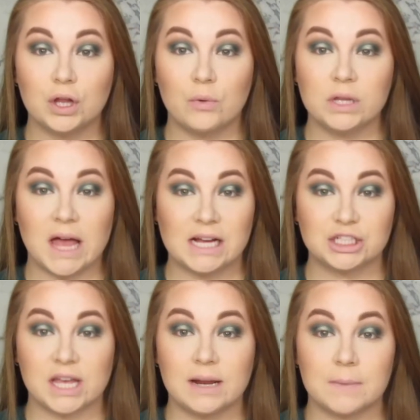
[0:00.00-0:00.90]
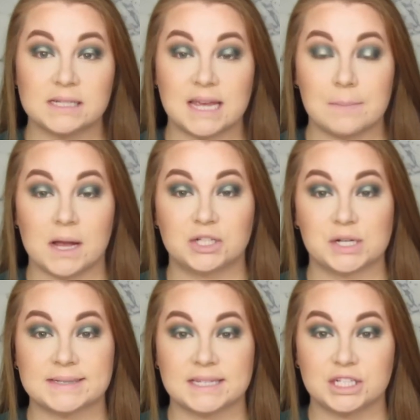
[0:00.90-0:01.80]
lower lash line, I'm going to take my
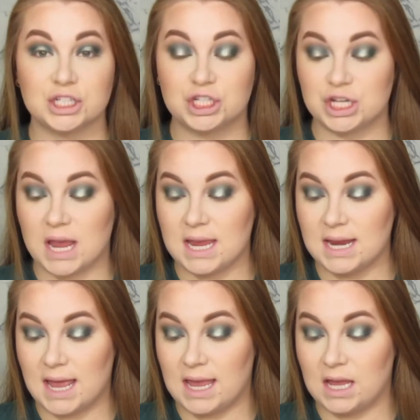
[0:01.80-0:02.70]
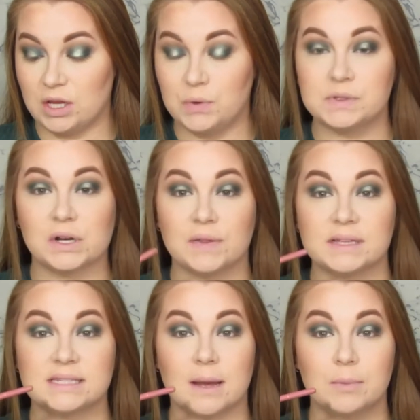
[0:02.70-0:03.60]
transition shade and use it on
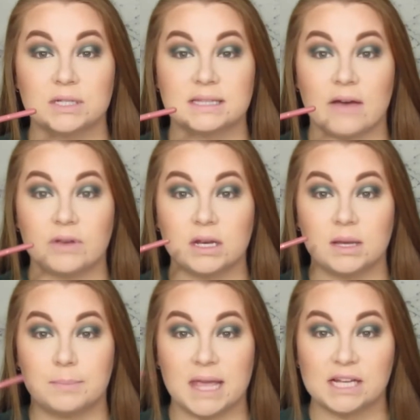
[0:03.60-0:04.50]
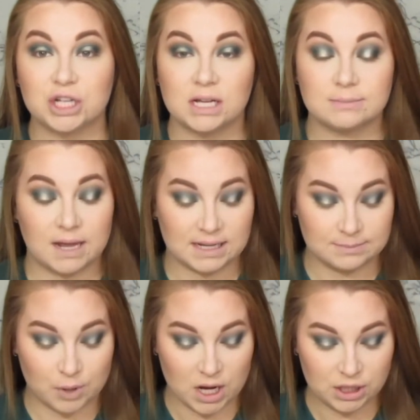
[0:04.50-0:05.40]
this number 7 BH
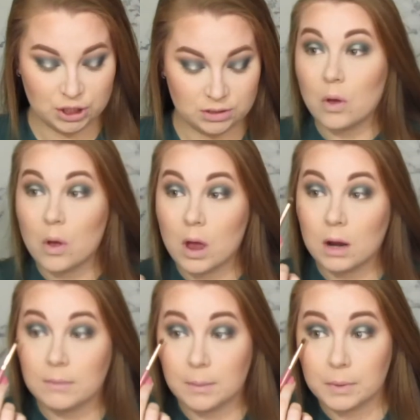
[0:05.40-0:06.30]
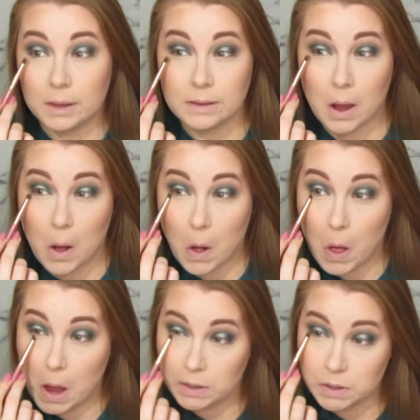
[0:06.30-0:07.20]
Cosmetics brush. And I'm going to blend that
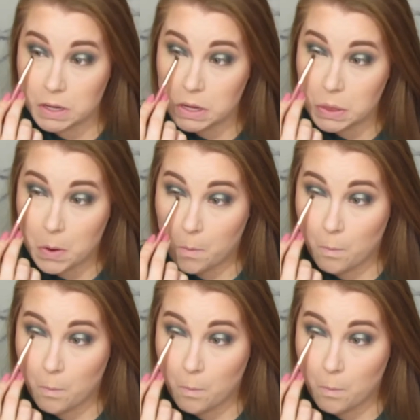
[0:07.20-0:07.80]
all underneath.